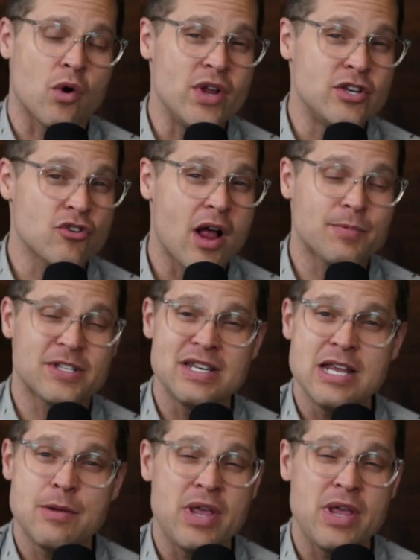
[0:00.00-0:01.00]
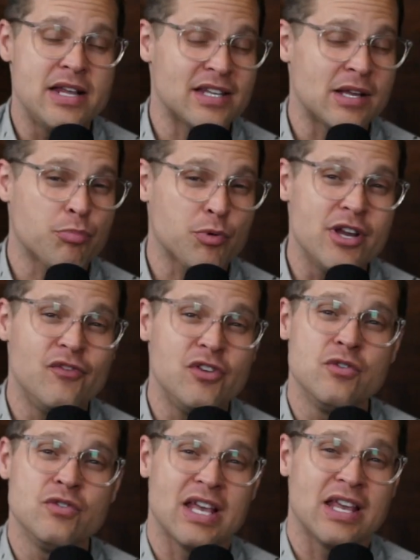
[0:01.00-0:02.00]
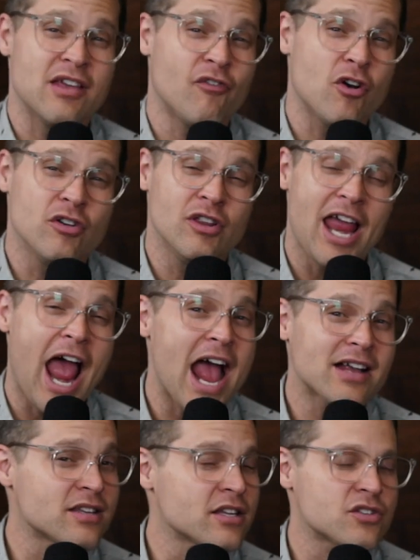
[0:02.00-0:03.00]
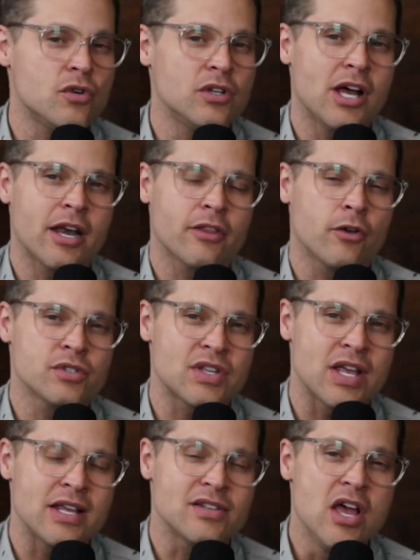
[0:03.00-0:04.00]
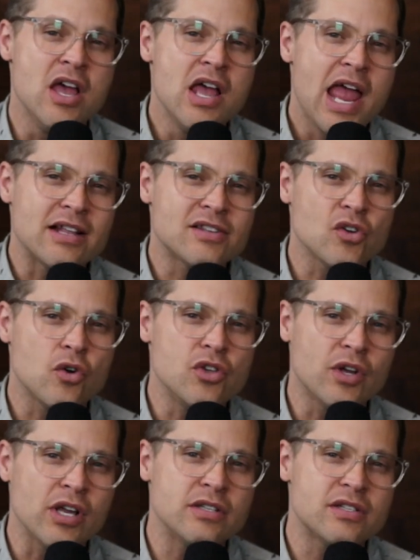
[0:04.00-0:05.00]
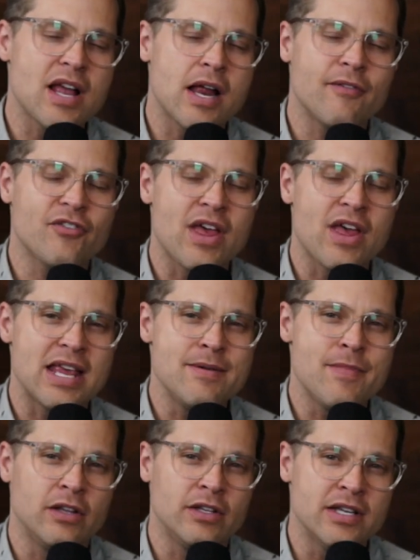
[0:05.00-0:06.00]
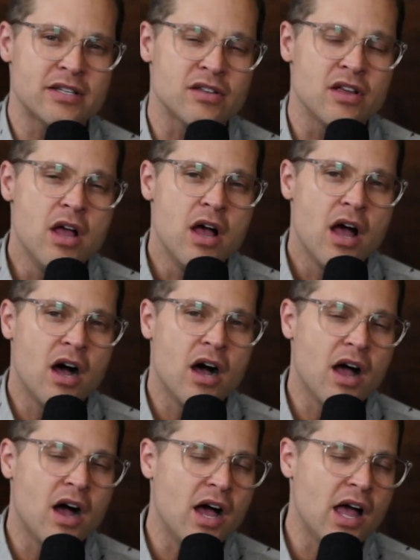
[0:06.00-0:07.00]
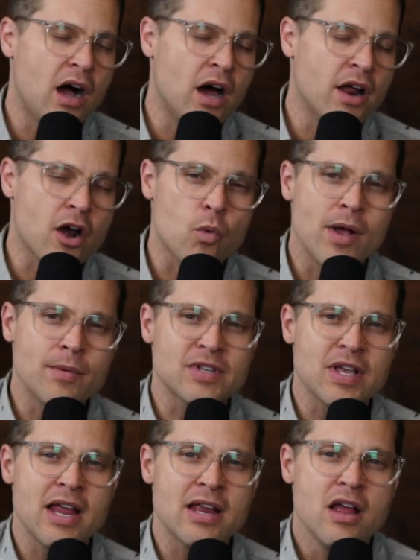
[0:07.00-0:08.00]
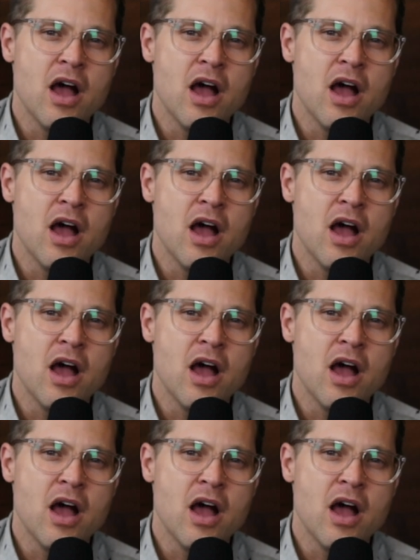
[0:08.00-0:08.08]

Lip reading: we drop sneak peeks and previews and give early access to a lot of those things. And so you can sign up for that email list on our website,